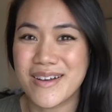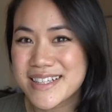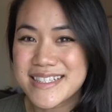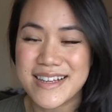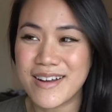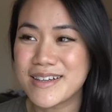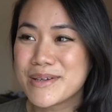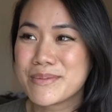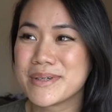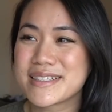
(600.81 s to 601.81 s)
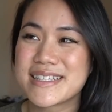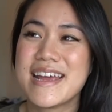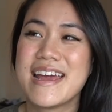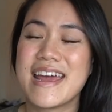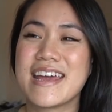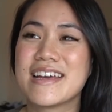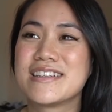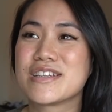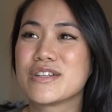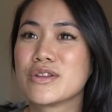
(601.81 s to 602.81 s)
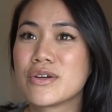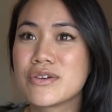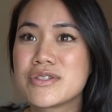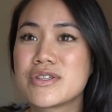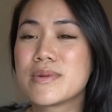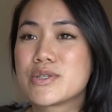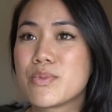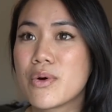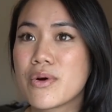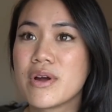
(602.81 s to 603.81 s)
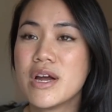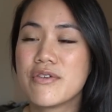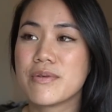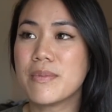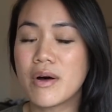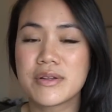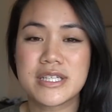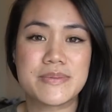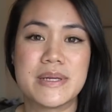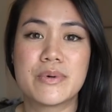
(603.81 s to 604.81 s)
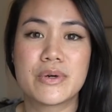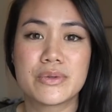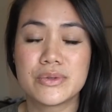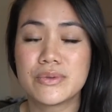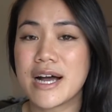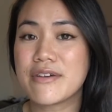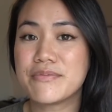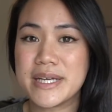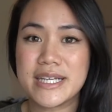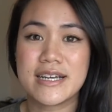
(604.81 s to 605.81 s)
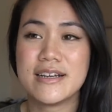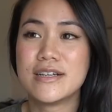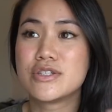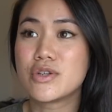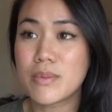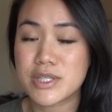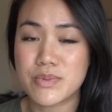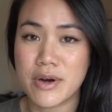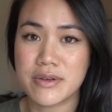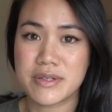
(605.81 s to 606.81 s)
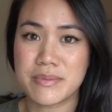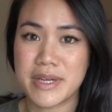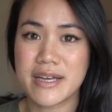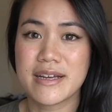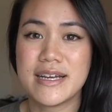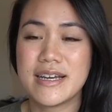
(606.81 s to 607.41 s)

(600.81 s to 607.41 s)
all these audiobooks and learn so much more from all these people who have been so much much smarter than me.